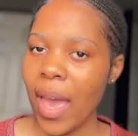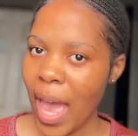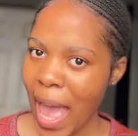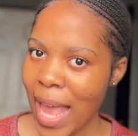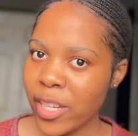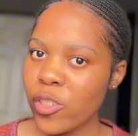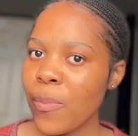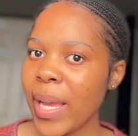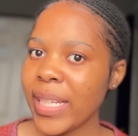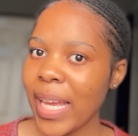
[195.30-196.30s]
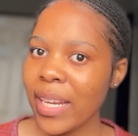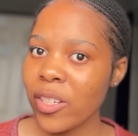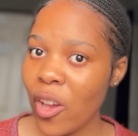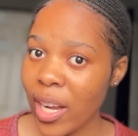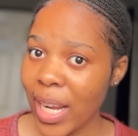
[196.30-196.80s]
and you might get it
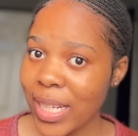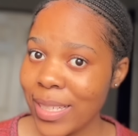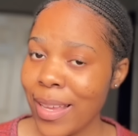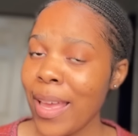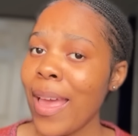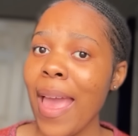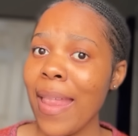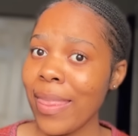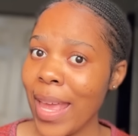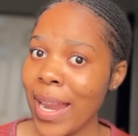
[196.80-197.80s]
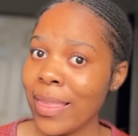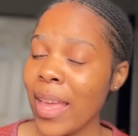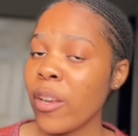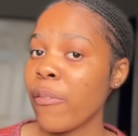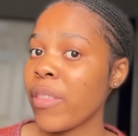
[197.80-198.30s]
correct, and then at the
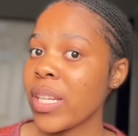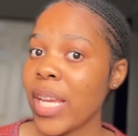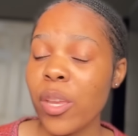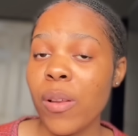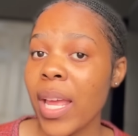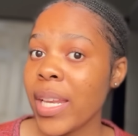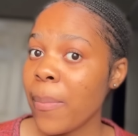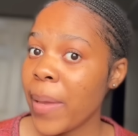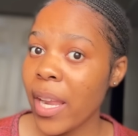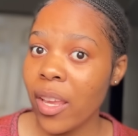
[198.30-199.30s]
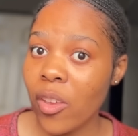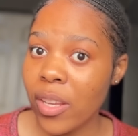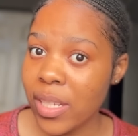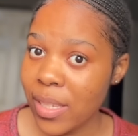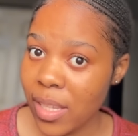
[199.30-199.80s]
end of the day you'll end up getting your
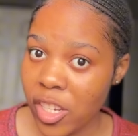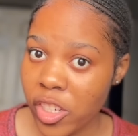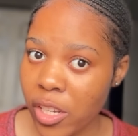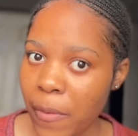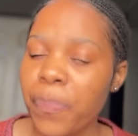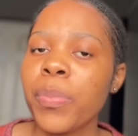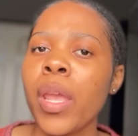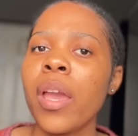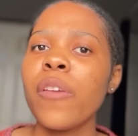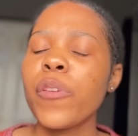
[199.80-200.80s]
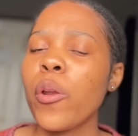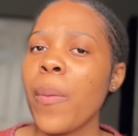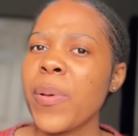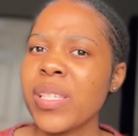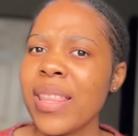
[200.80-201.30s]
distinction. If you're a
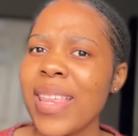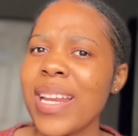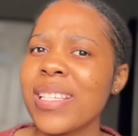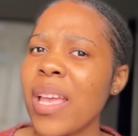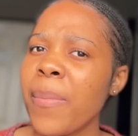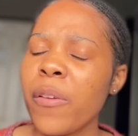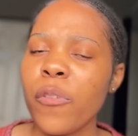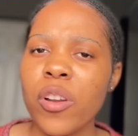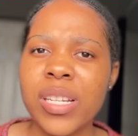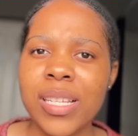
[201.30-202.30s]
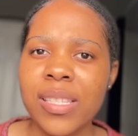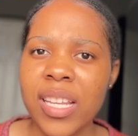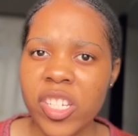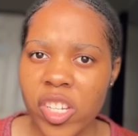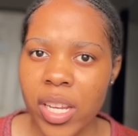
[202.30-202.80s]
person that is aiming for a
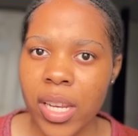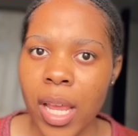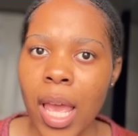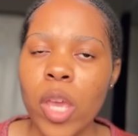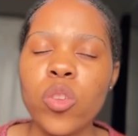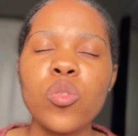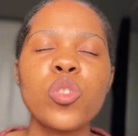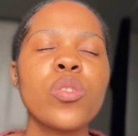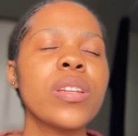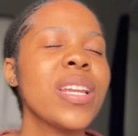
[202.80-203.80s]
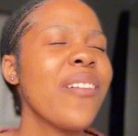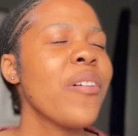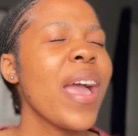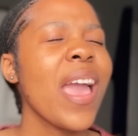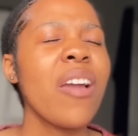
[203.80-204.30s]
distinction, you should
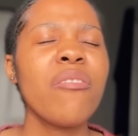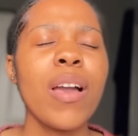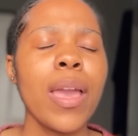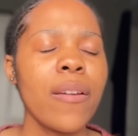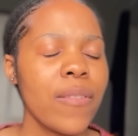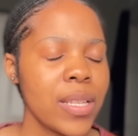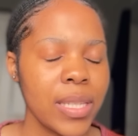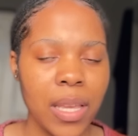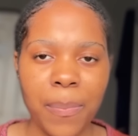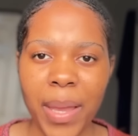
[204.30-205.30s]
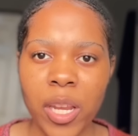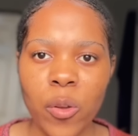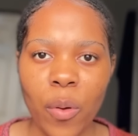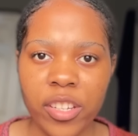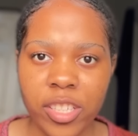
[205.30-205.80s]
never ever skip any
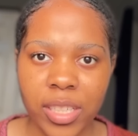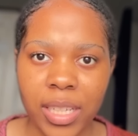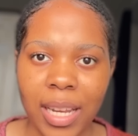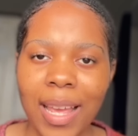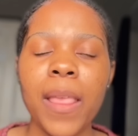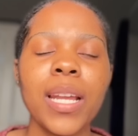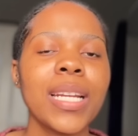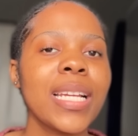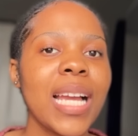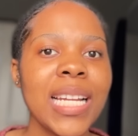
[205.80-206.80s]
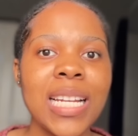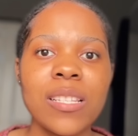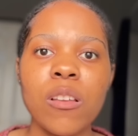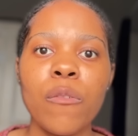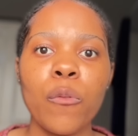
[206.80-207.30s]
question, regardless
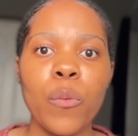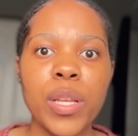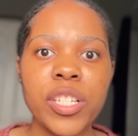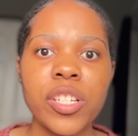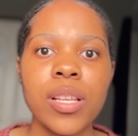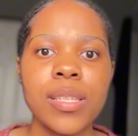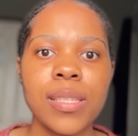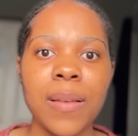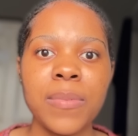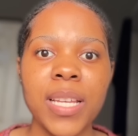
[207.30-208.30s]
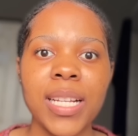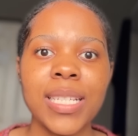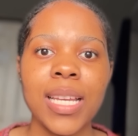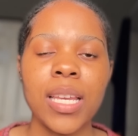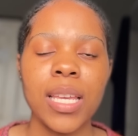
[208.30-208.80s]
of which subject
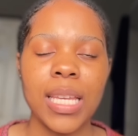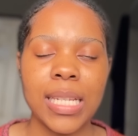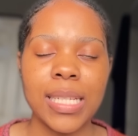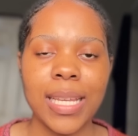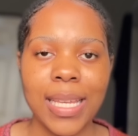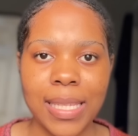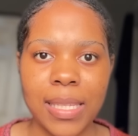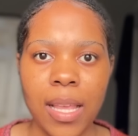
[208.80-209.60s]
it is.